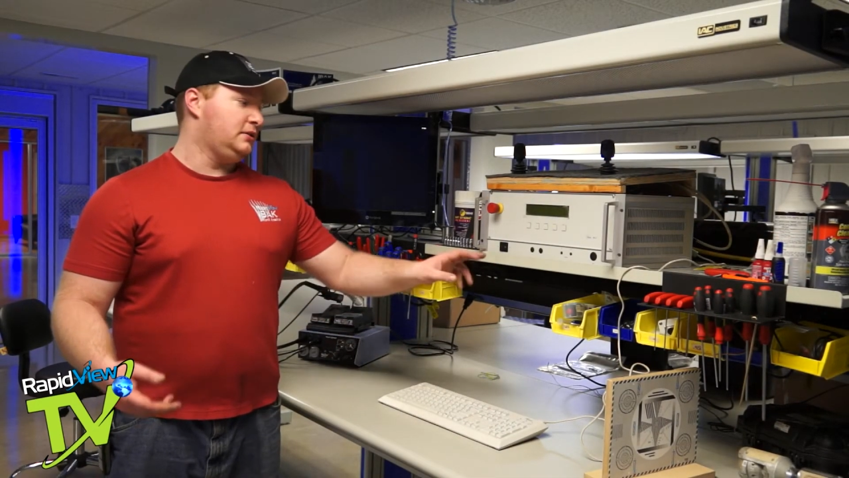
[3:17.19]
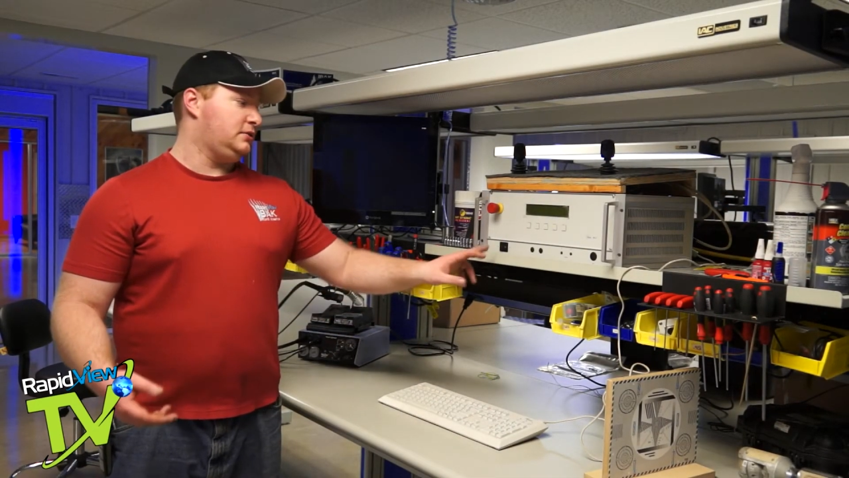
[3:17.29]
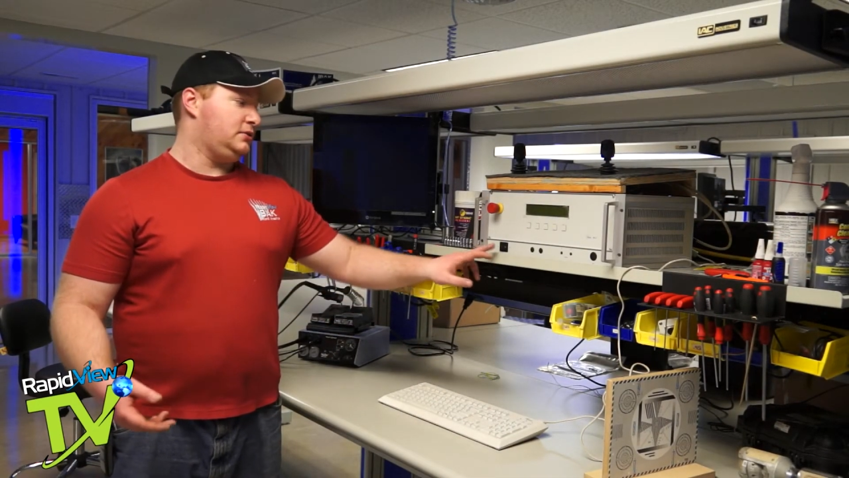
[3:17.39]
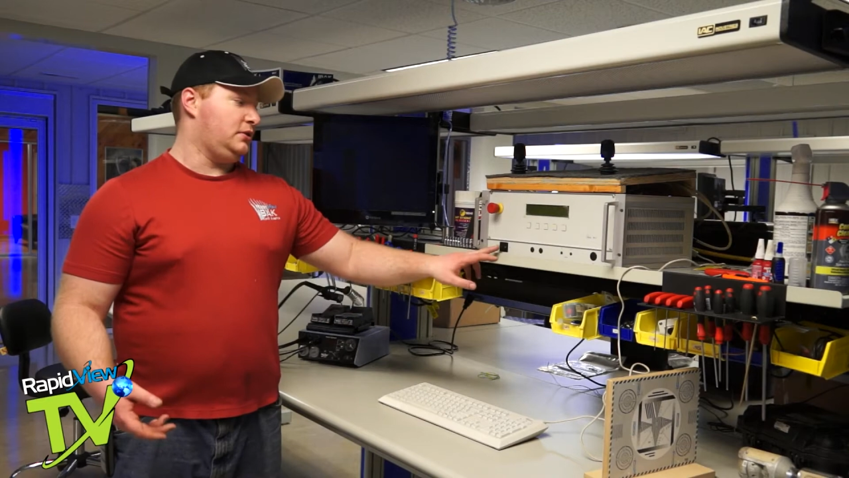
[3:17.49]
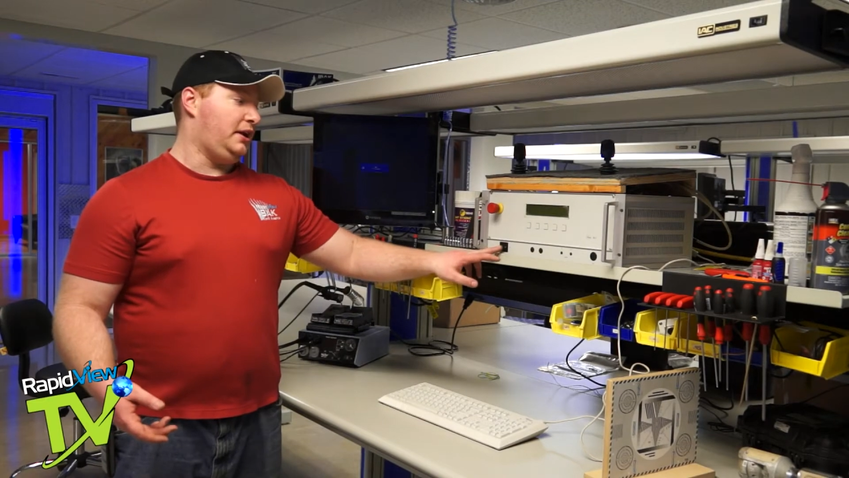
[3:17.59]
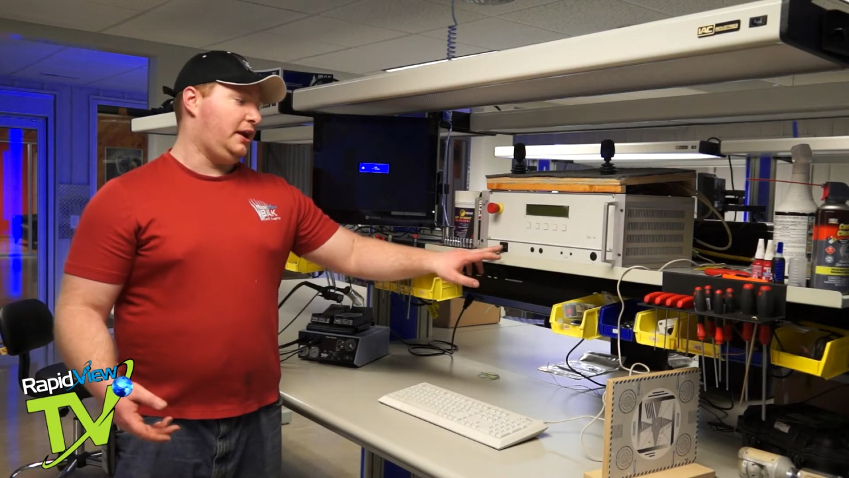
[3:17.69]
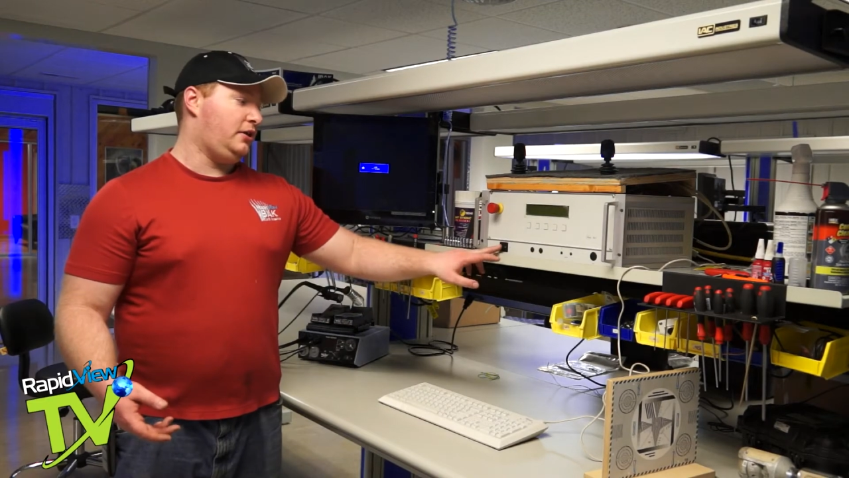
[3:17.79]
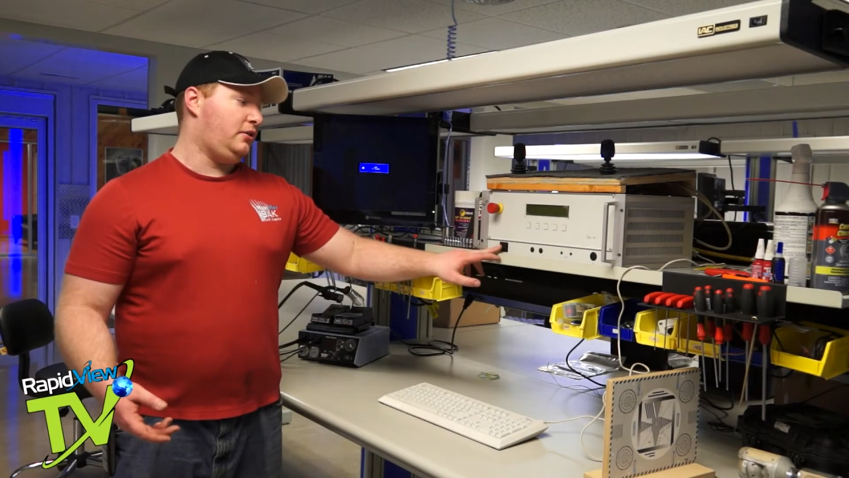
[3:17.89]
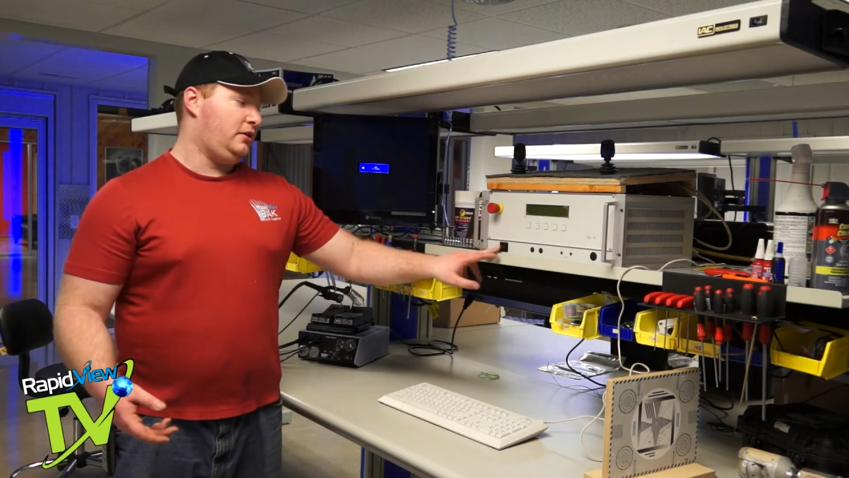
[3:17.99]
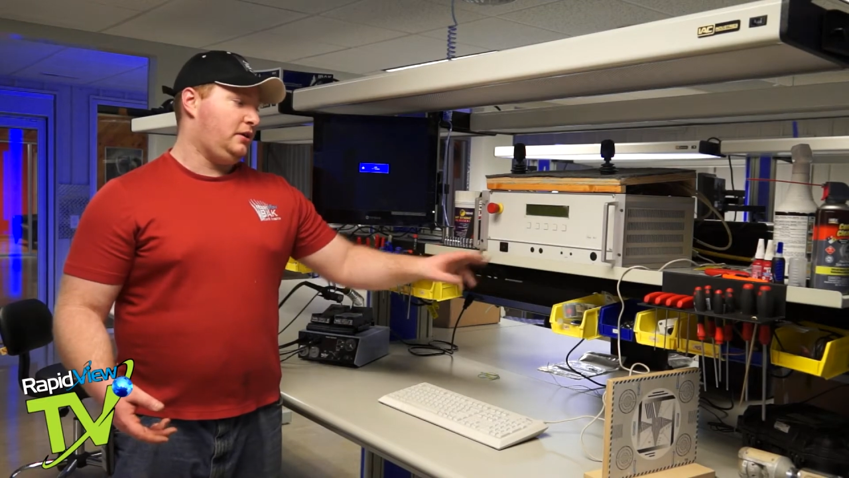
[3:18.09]
So
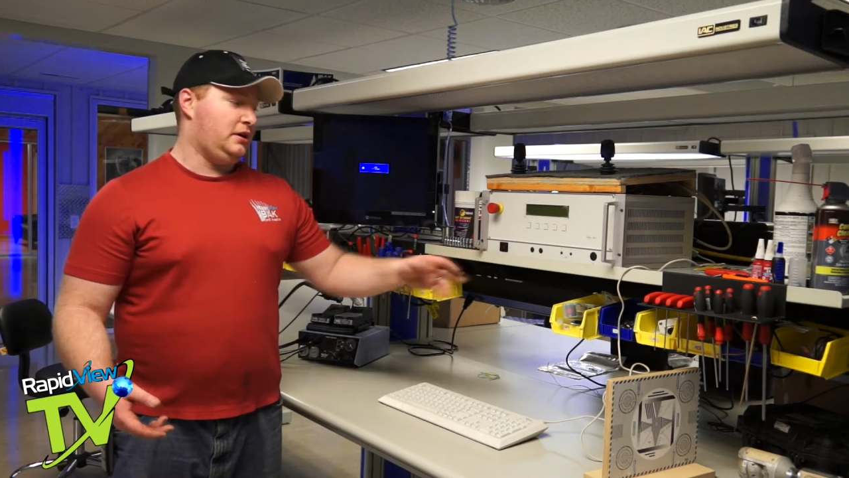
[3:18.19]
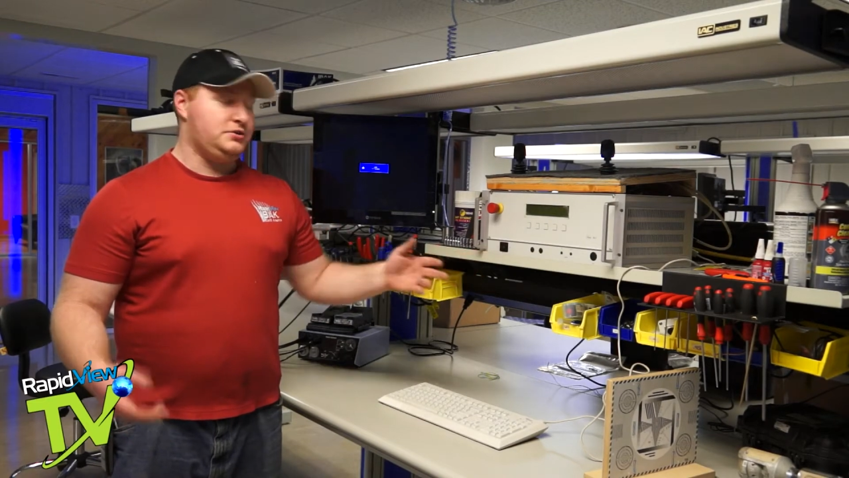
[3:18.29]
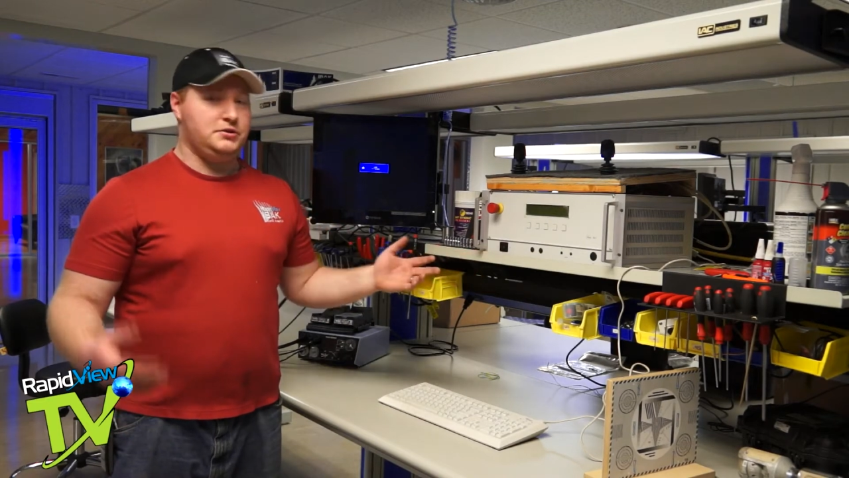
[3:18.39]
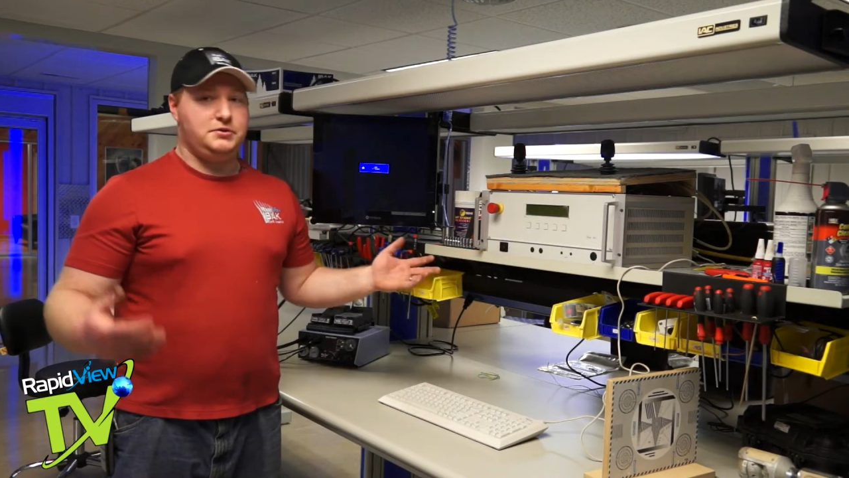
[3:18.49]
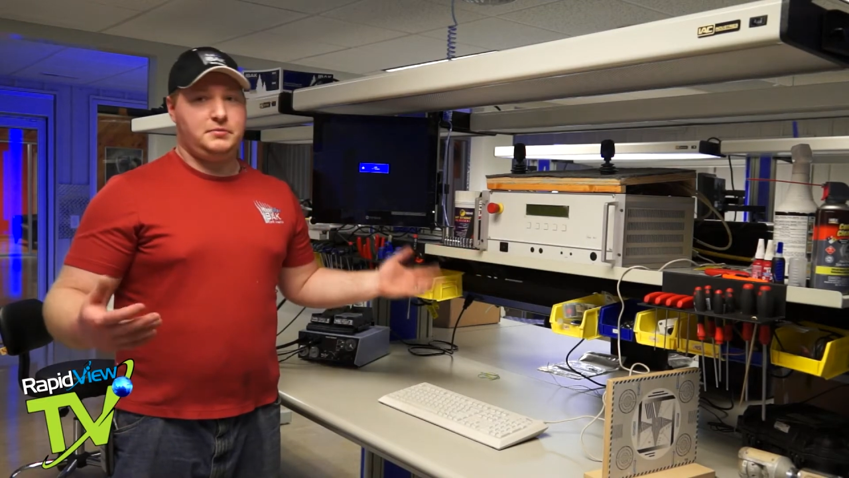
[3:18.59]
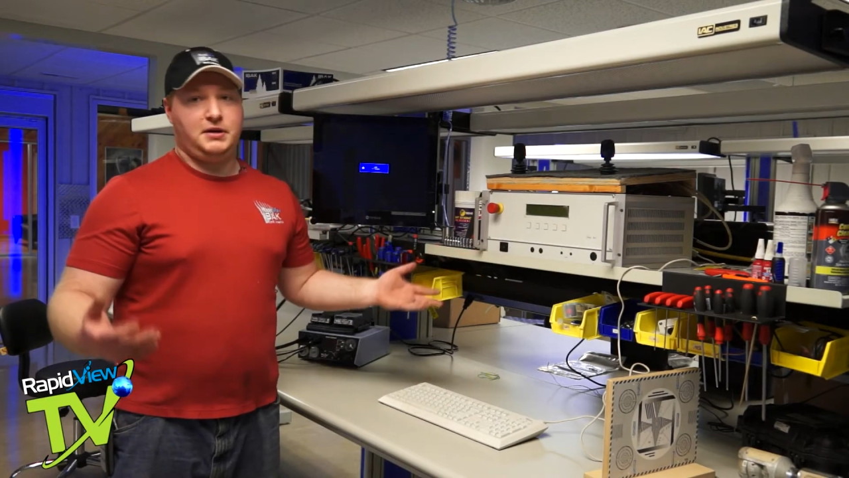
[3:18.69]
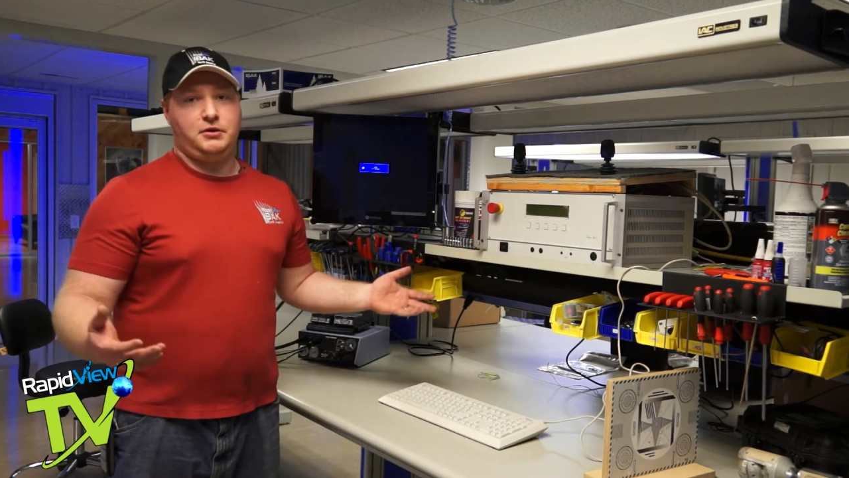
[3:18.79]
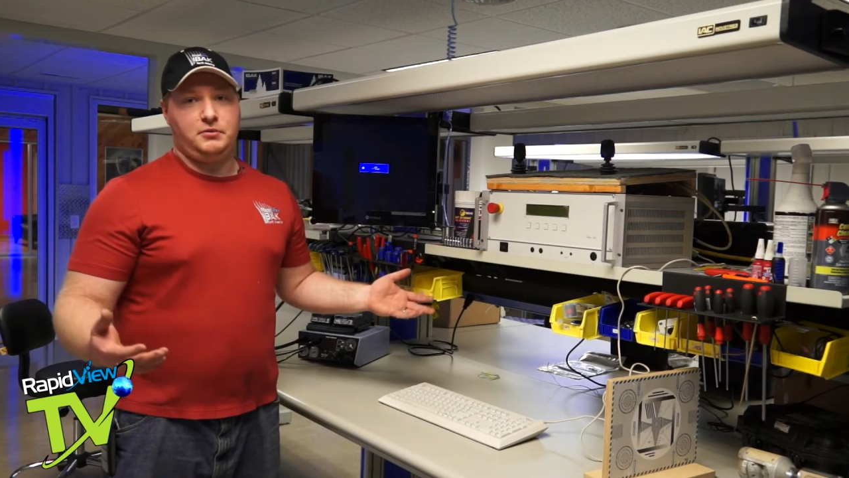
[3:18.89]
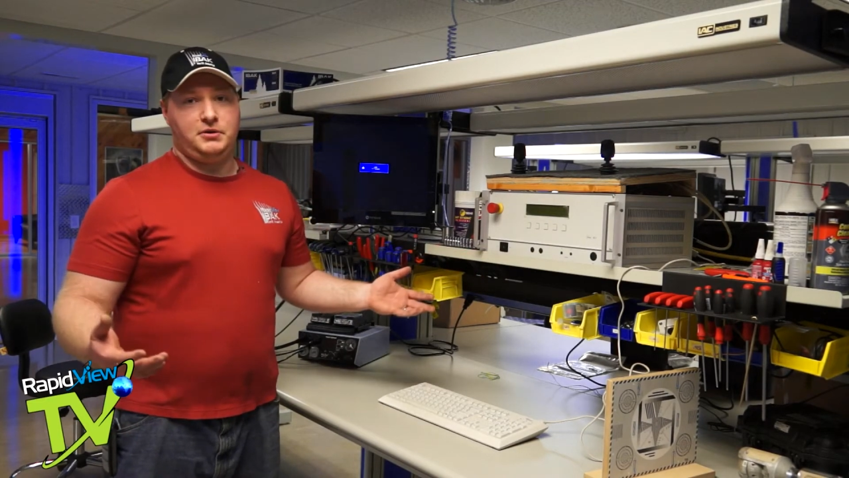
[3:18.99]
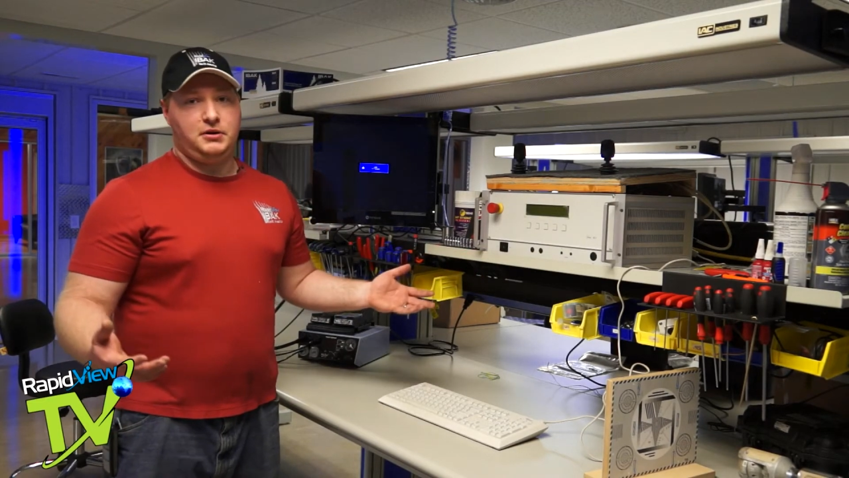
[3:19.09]
now I should turn my
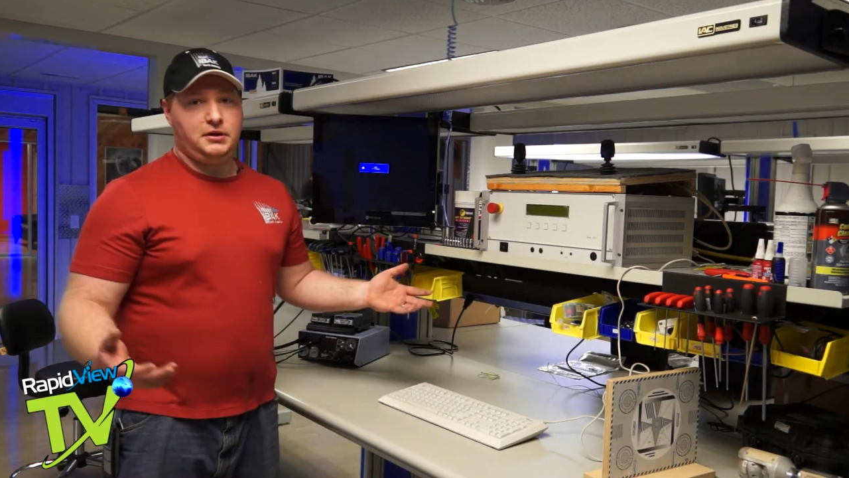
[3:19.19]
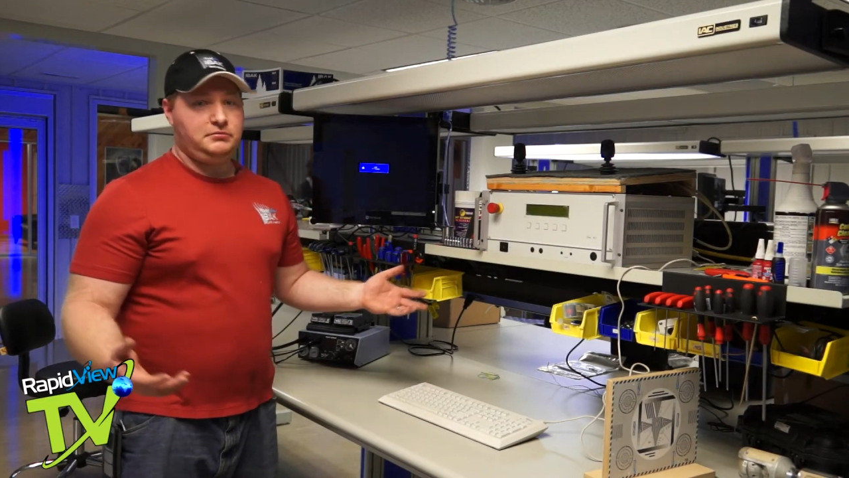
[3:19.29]
equipment on,